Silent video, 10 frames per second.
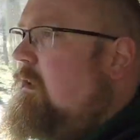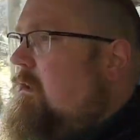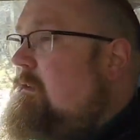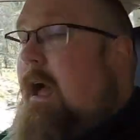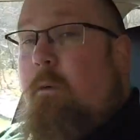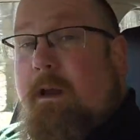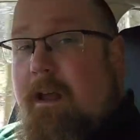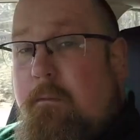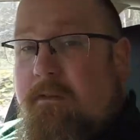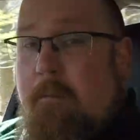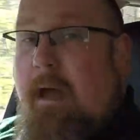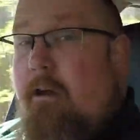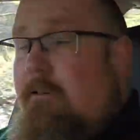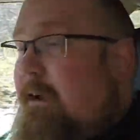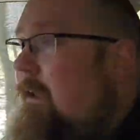Now, when it comes to
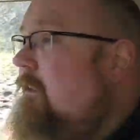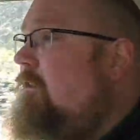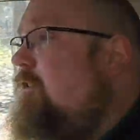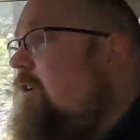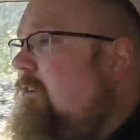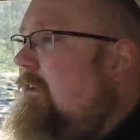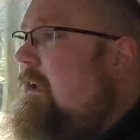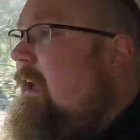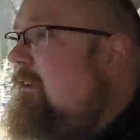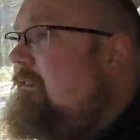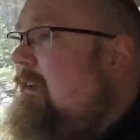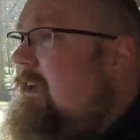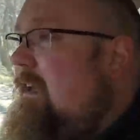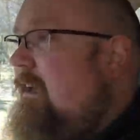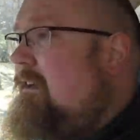powering the
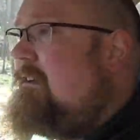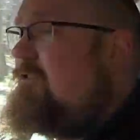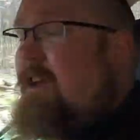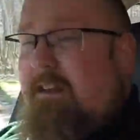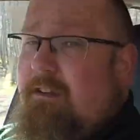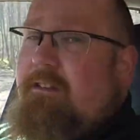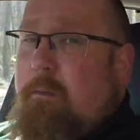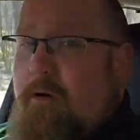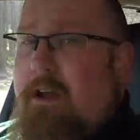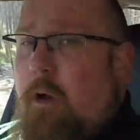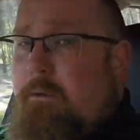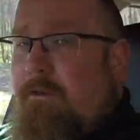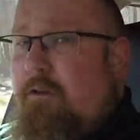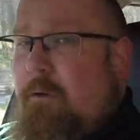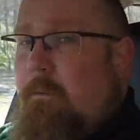GV80, Genesis are pretty old school.